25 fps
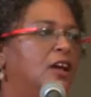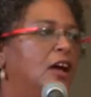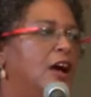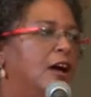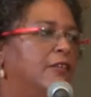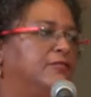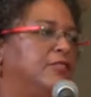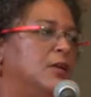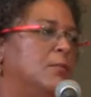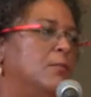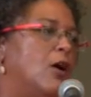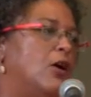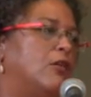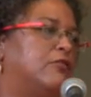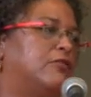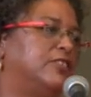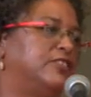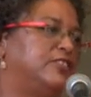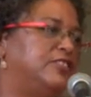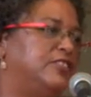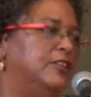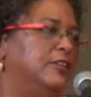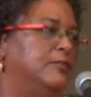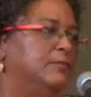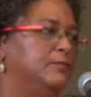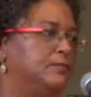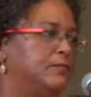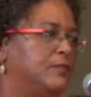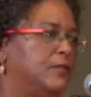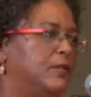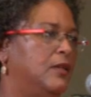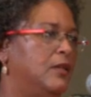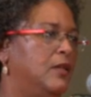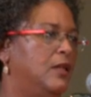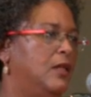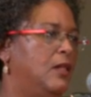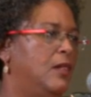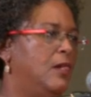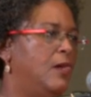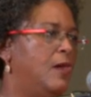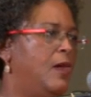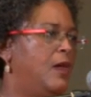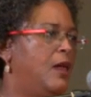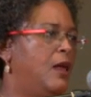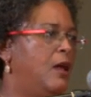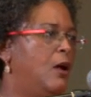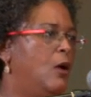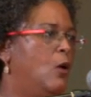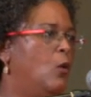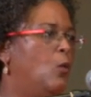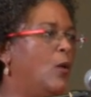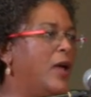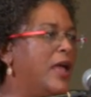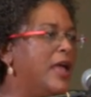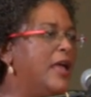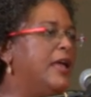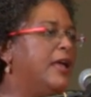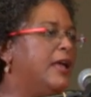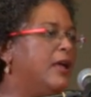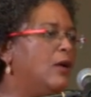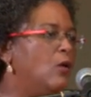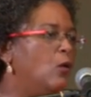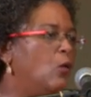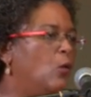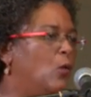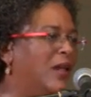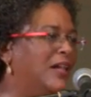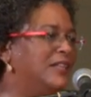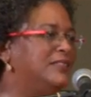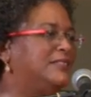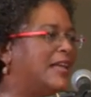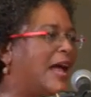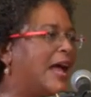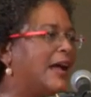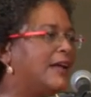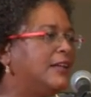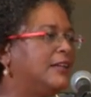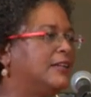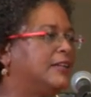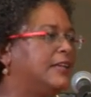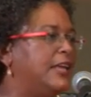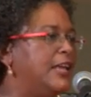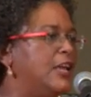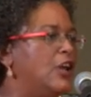of democracy. We will tackle